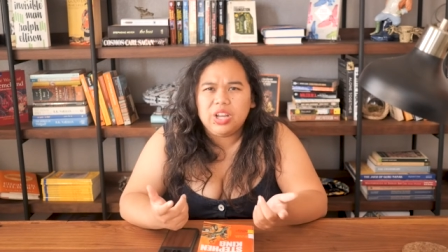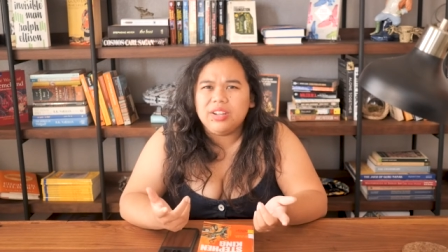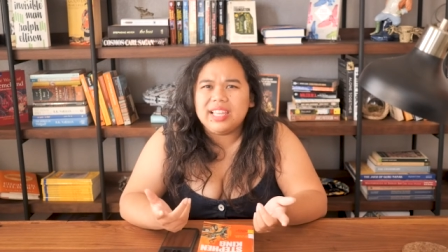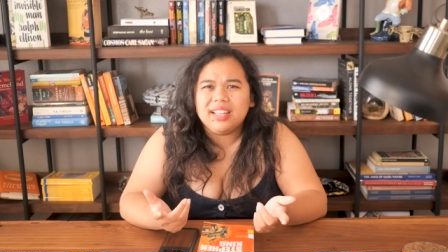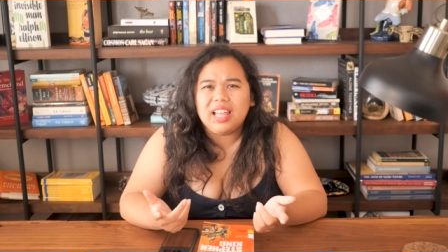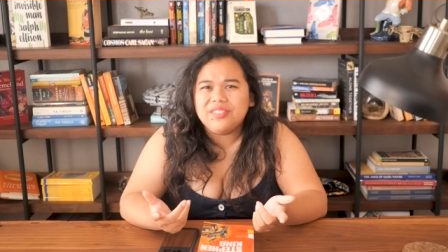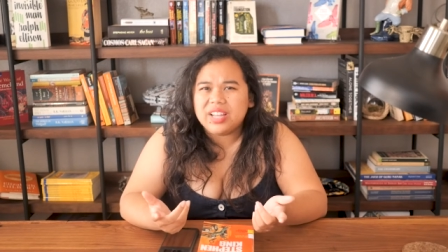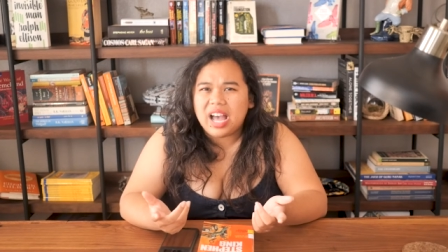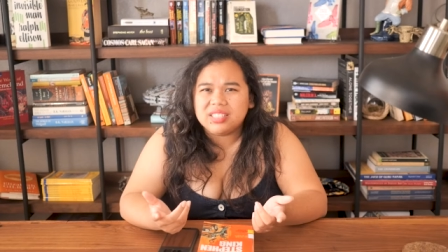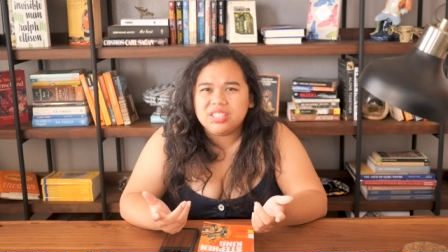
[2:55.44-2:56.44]
or like Clive
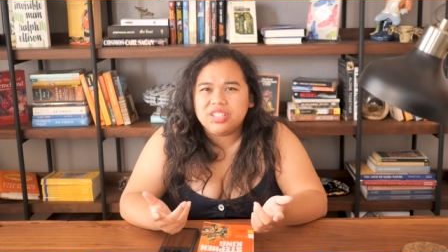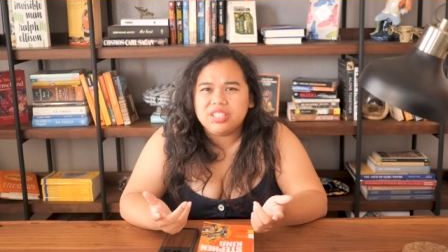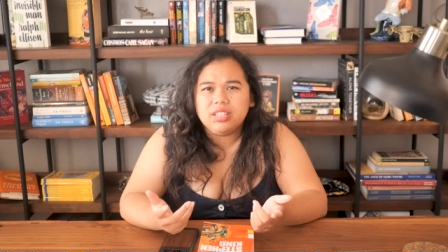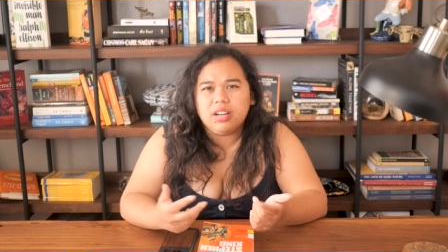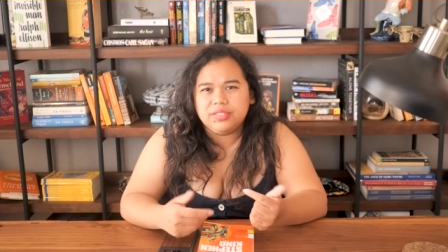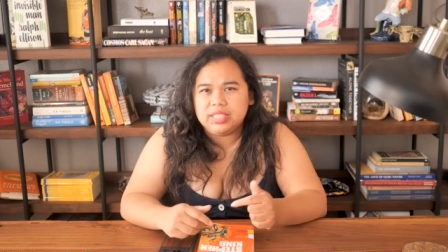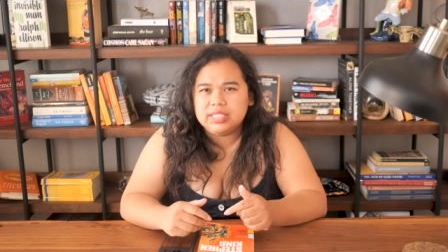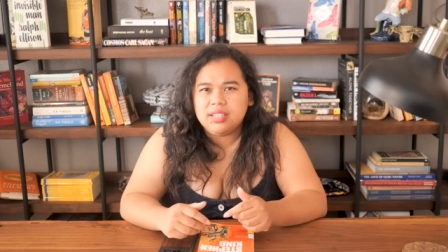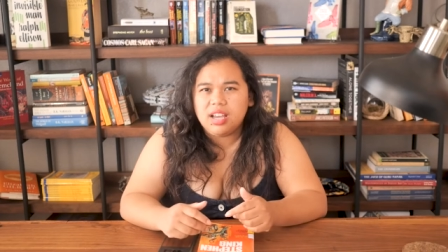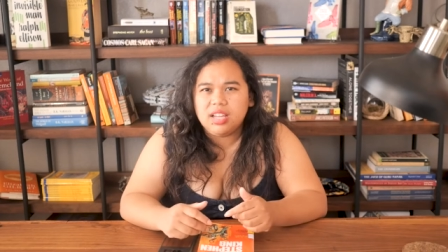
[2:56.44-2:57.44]
Cussler of
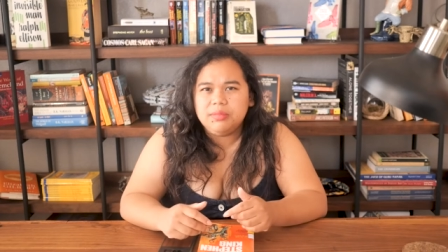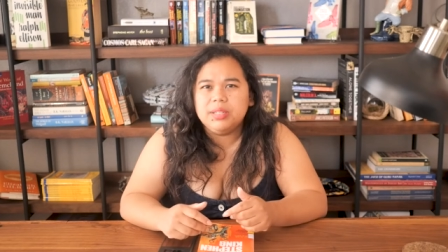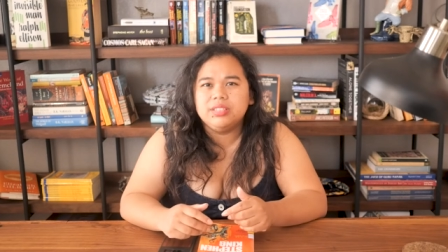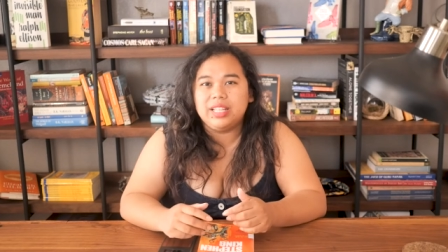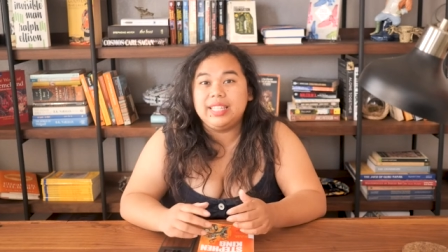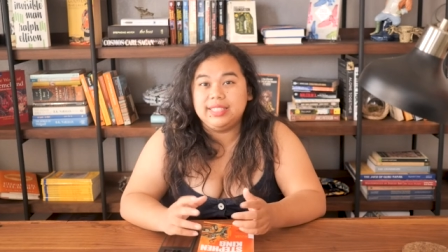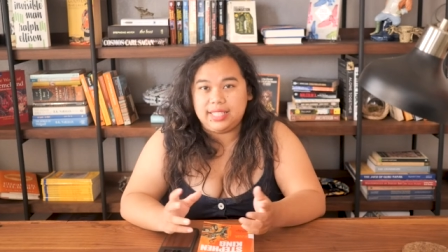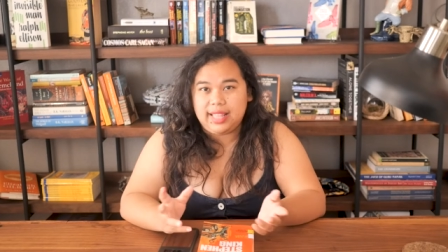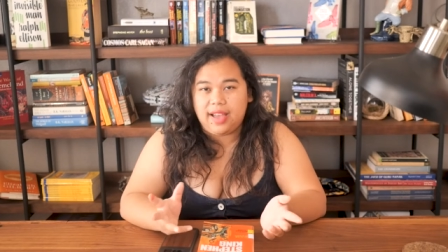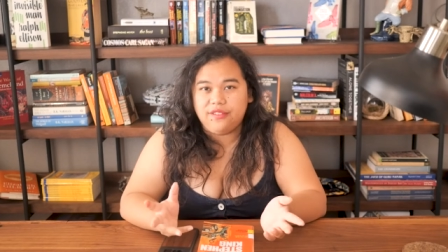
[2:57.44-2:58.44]
this time. So like he's
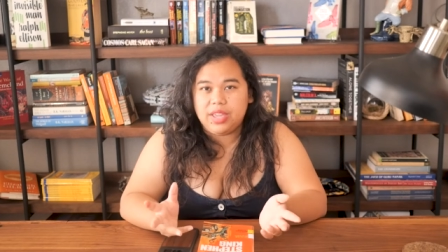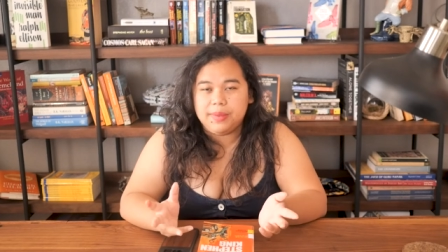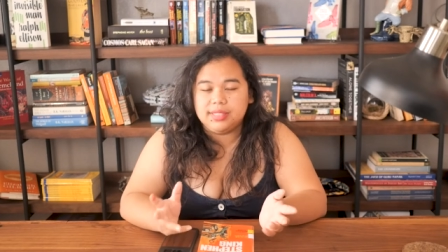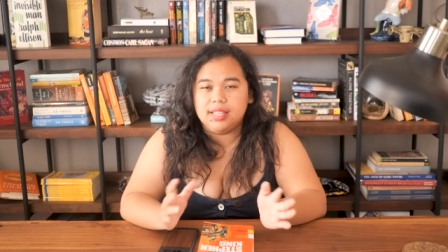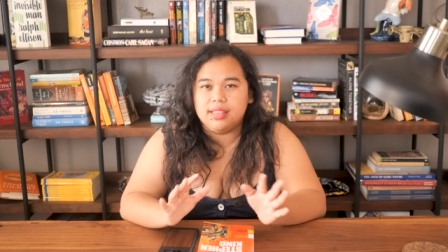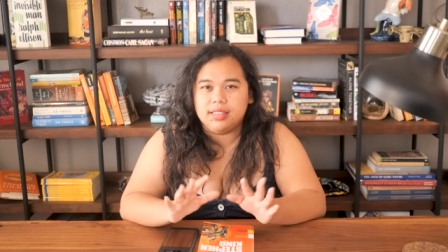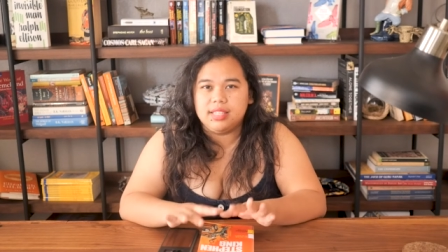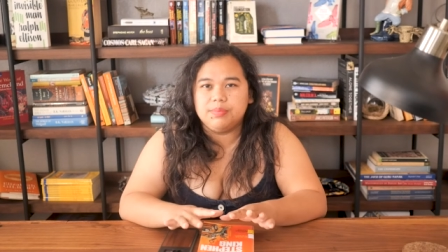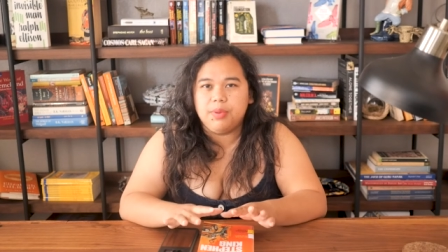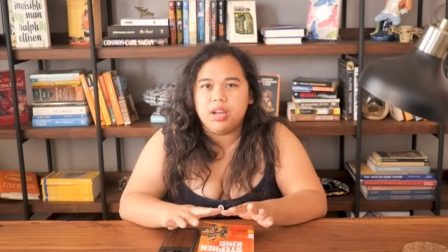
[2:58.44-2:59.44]
like that famous in
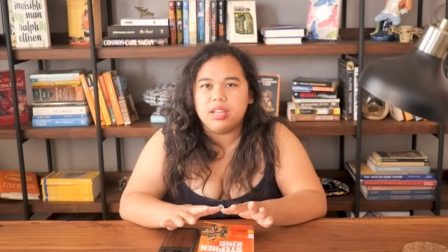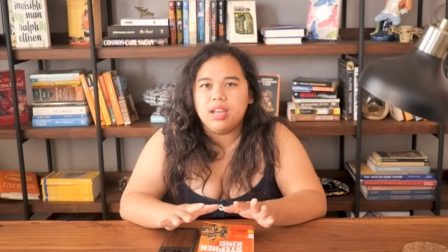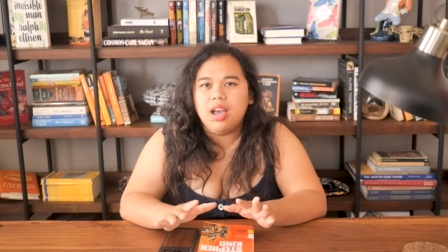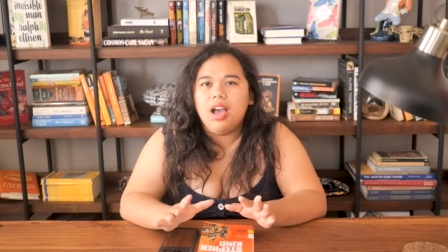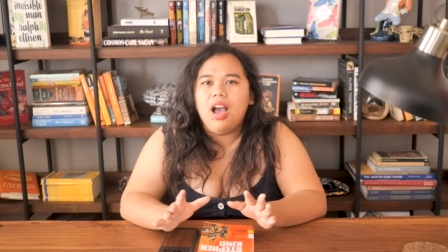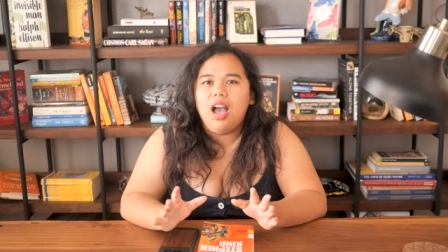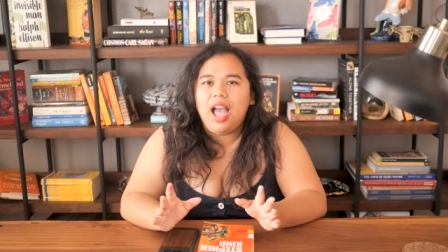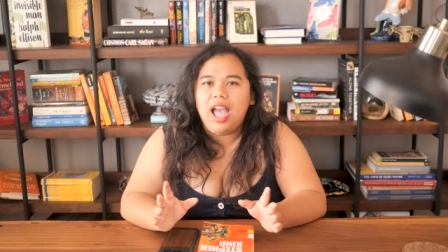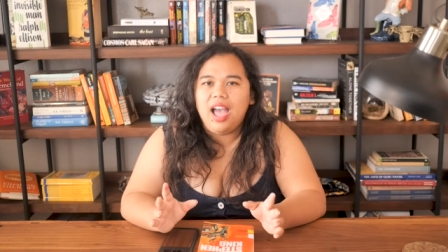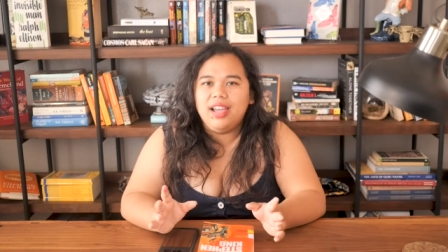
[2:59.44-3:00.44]
this book.
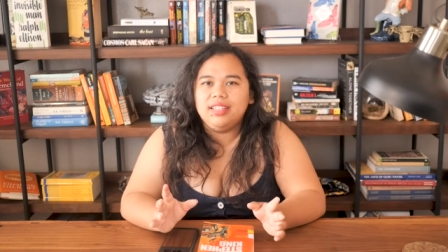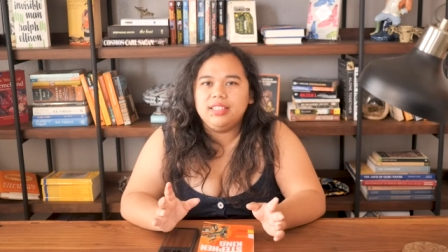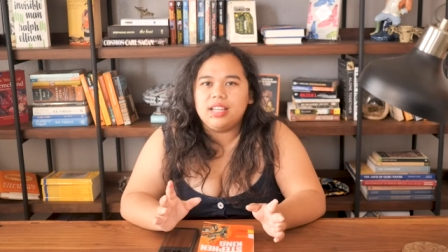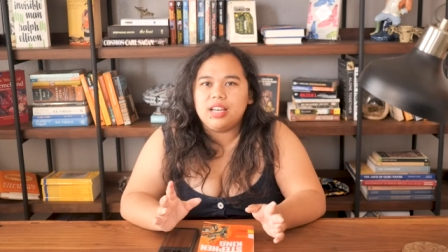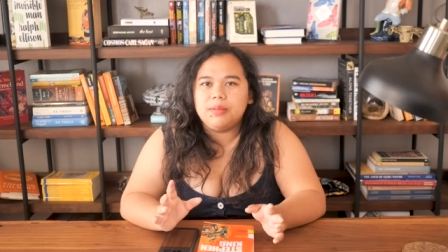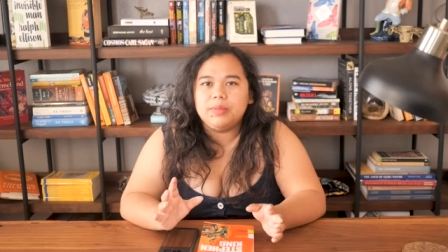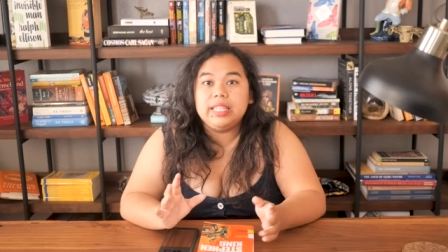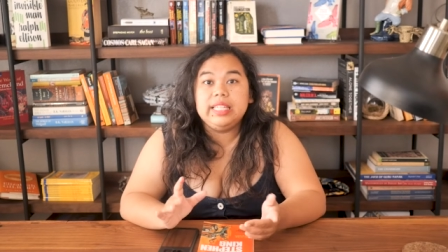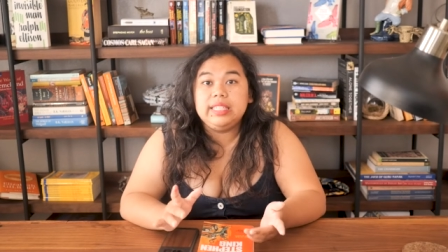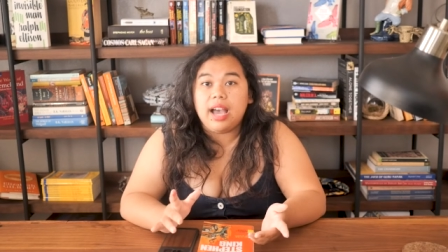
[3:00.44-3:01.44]
And um, he